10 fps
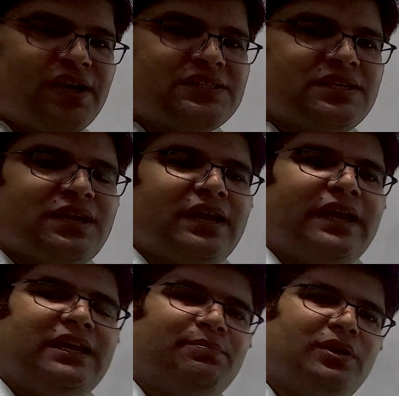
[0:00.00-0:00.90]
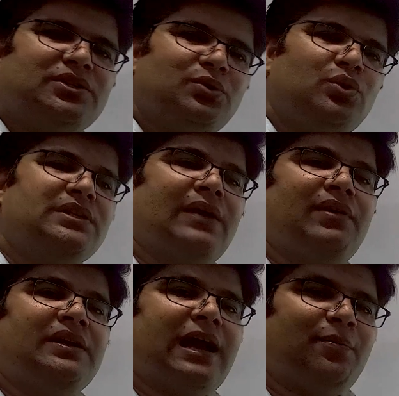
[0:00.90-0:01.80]
drugs in a patient who is
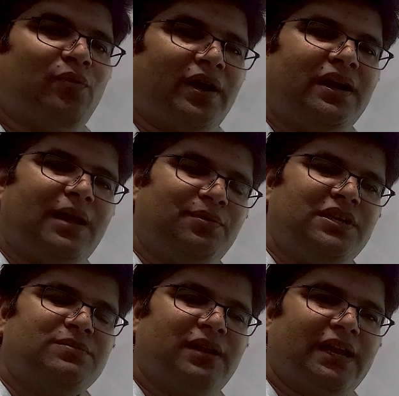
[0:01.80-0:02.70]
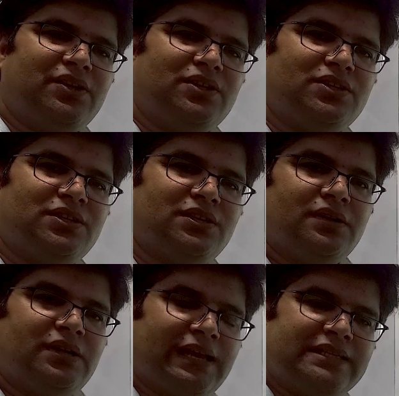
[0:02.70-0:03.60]
having type 1 diabetes mellitus?
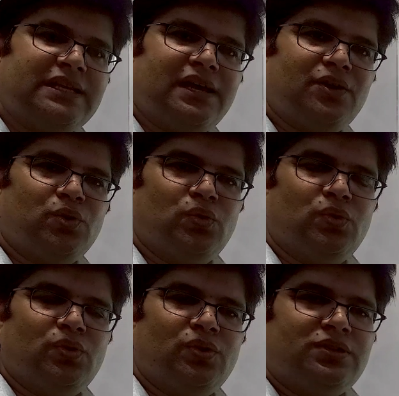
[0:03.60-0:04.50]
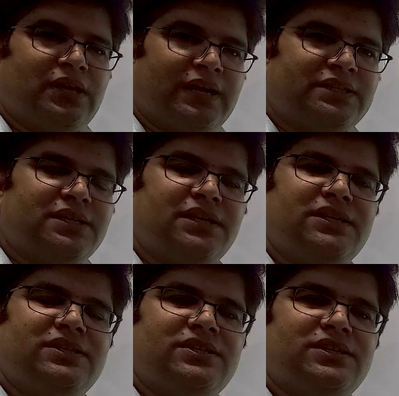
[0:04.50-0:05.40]
Yes or no? The answer
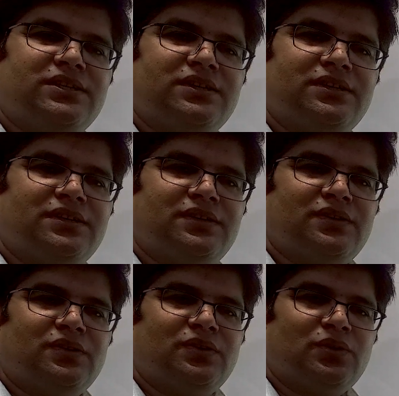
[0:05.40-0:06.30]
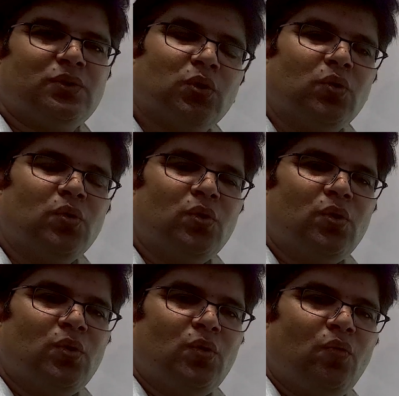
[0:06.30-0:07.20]
is no.
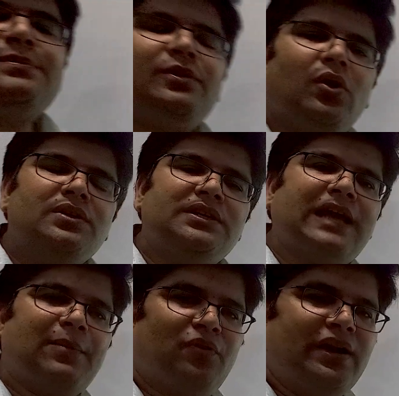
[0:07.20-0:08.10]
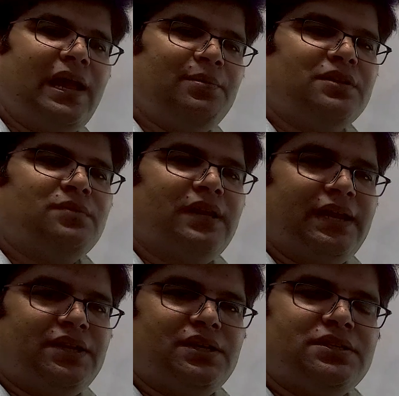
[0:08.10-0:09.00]
It's because in type 1 diabetes
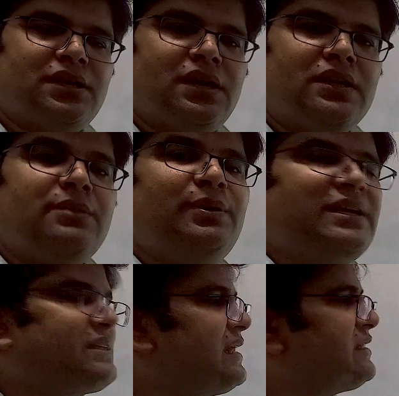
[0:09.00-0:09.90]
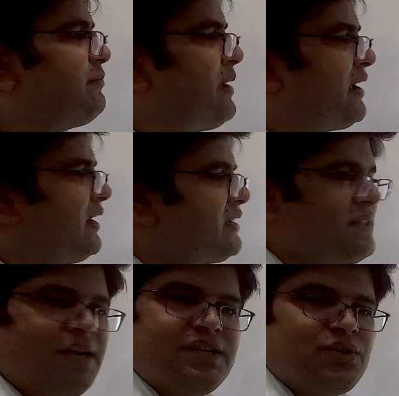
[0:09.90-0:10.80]
mellitus, the beta cells of pancreas,
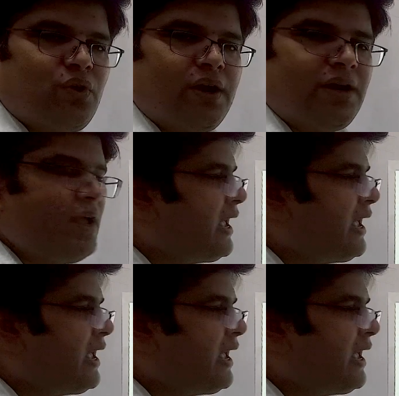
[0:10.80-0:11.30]
they are destroyed.